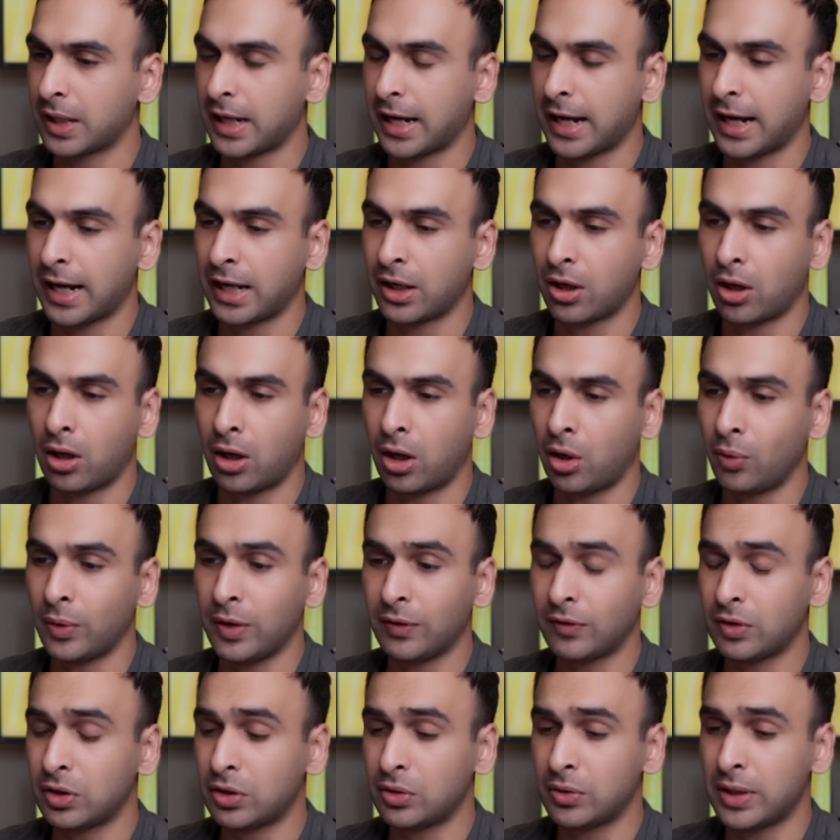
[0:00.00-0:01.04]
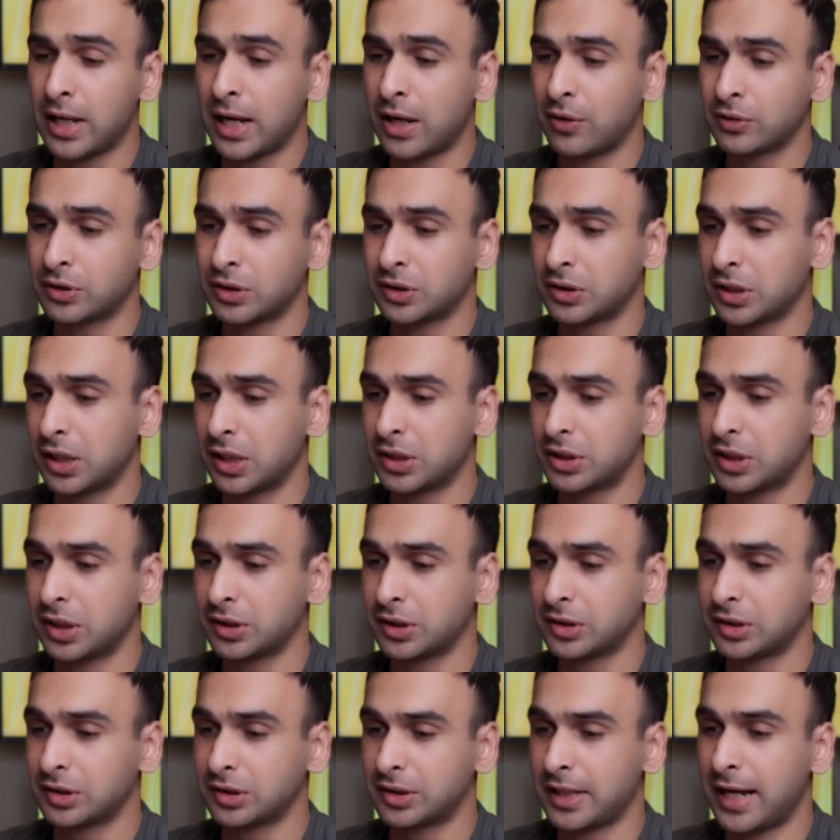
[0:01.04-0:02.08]
And all we have to do now is just
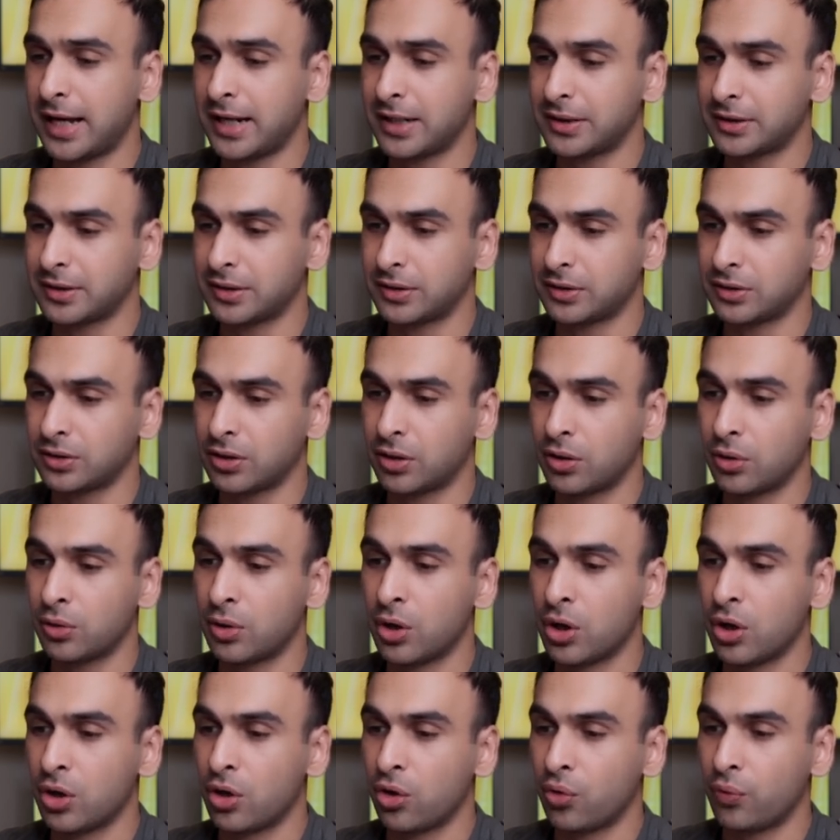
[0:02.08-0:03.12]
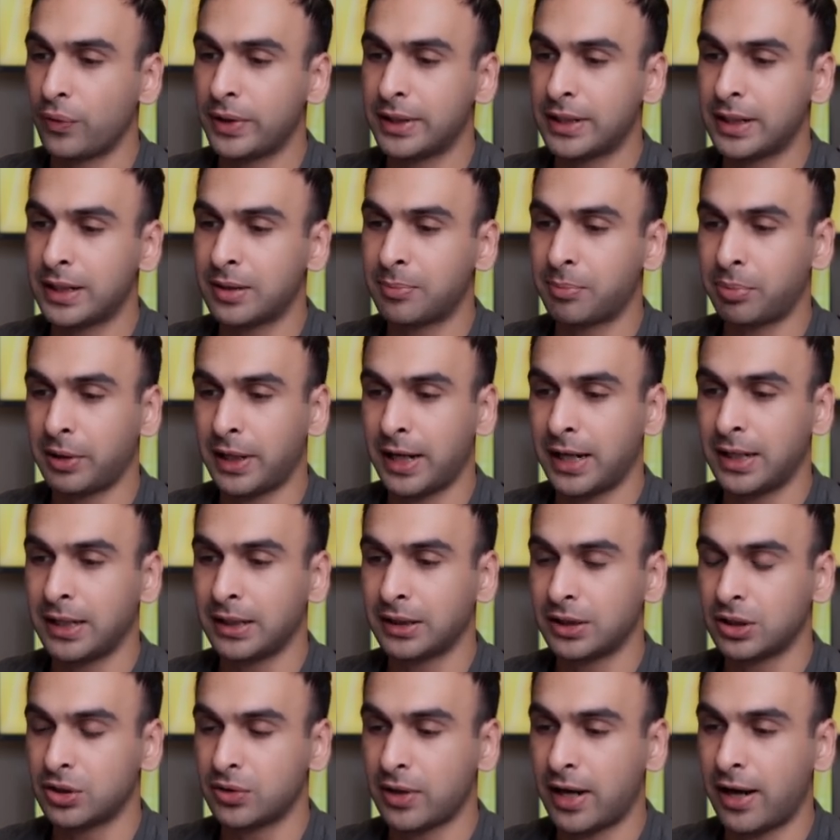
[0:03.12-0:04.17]
adjust the statuses. So we did planning
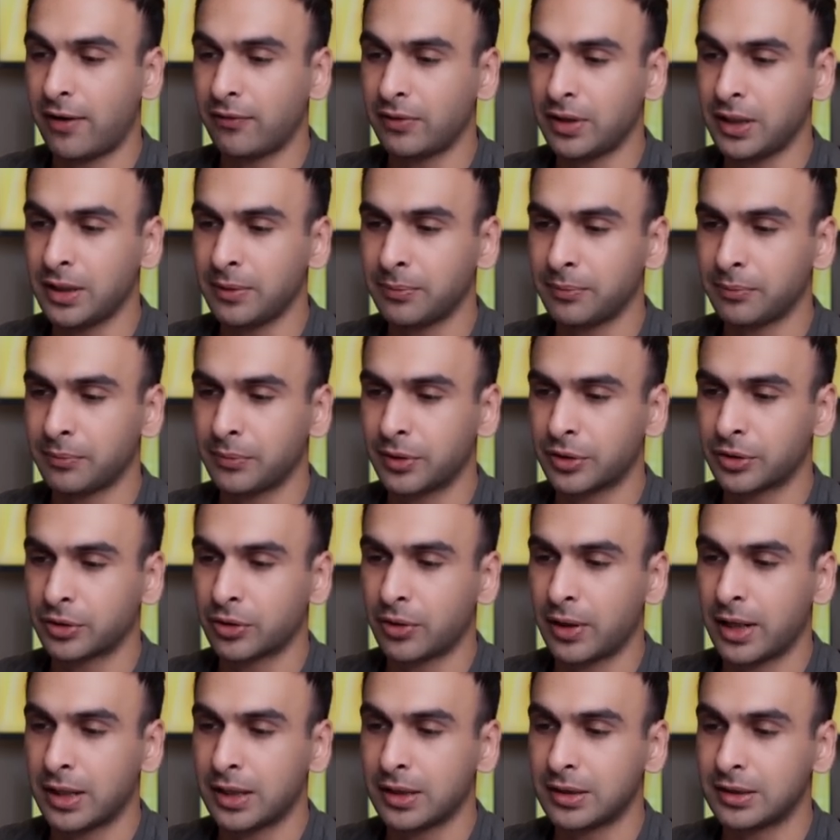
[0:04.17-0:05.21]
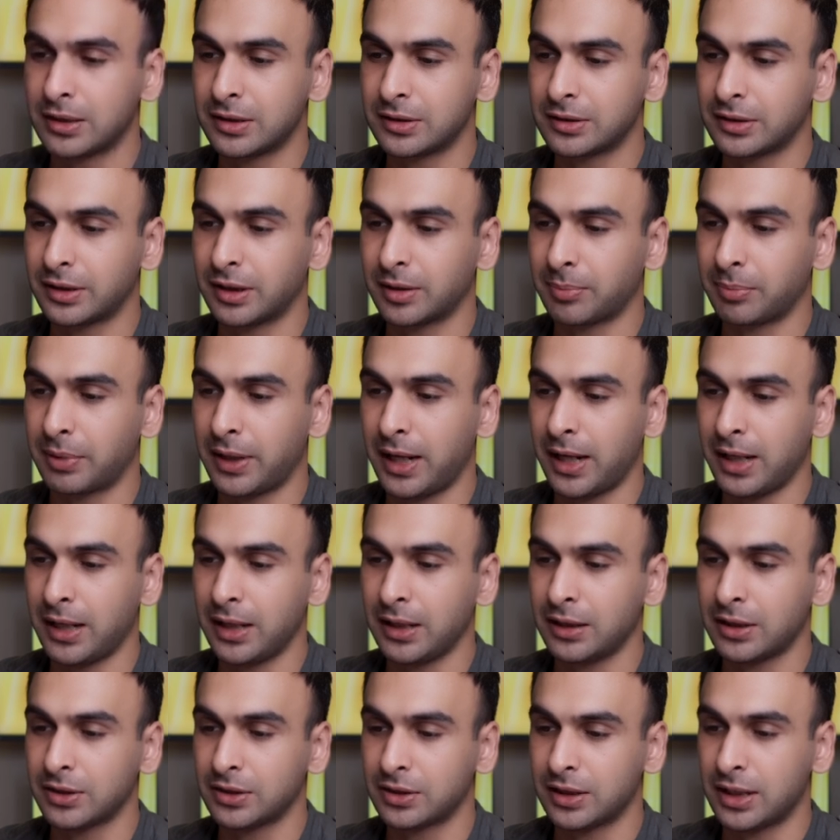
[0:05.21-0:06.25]
to drafting. Let's go ahead and deselect
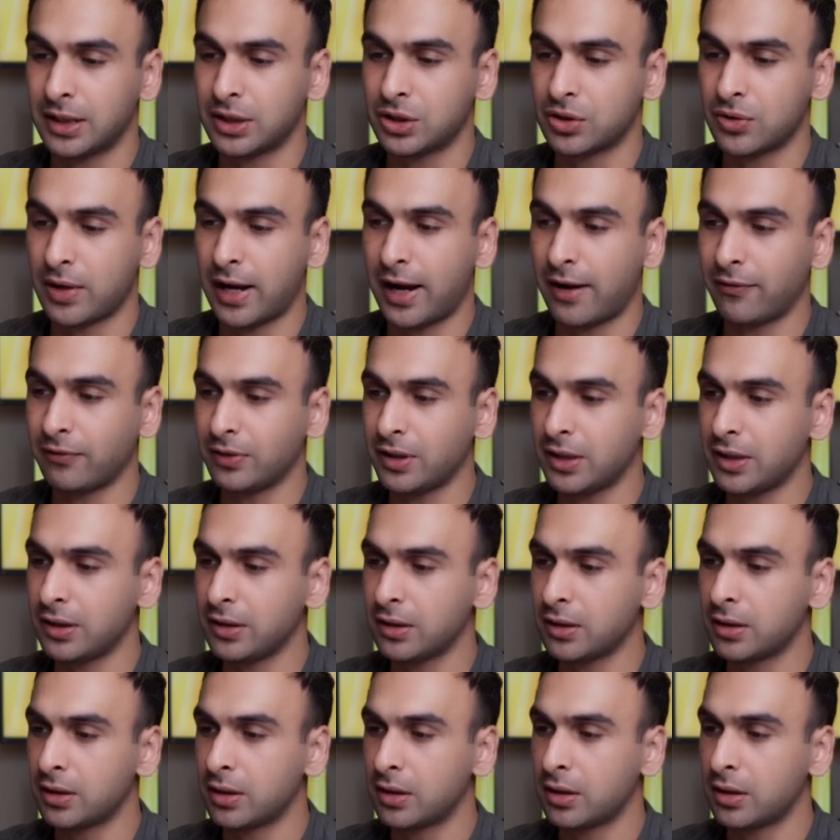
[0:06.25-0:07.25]
planning. Let's say drafting.